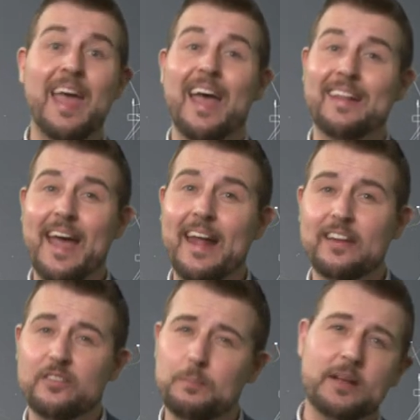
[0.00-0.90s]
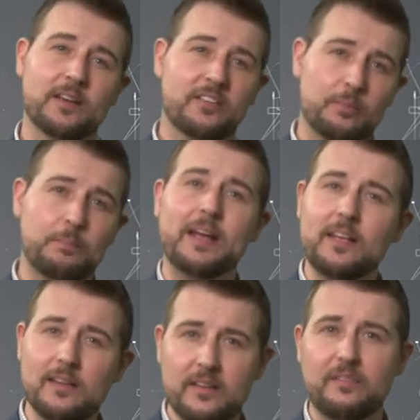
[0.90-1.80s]
And that is because
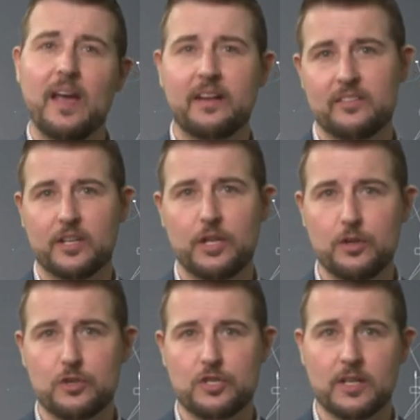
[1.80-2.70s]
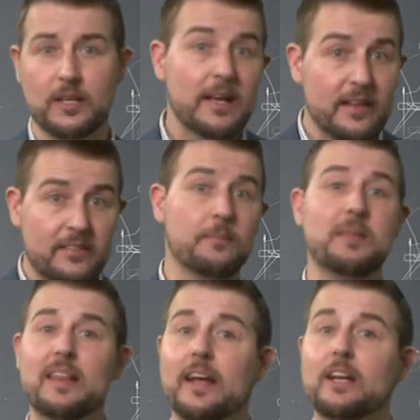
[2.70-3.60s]
speculative execution is
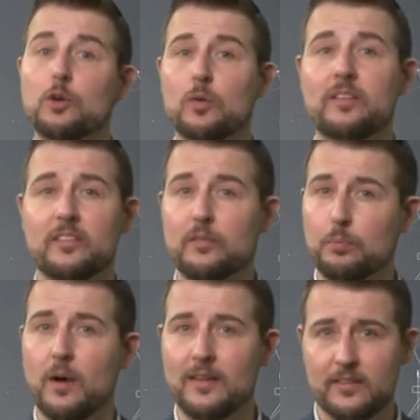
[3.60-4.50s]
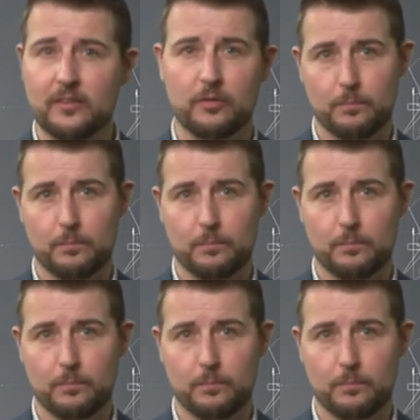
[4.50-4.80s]
something that increases processor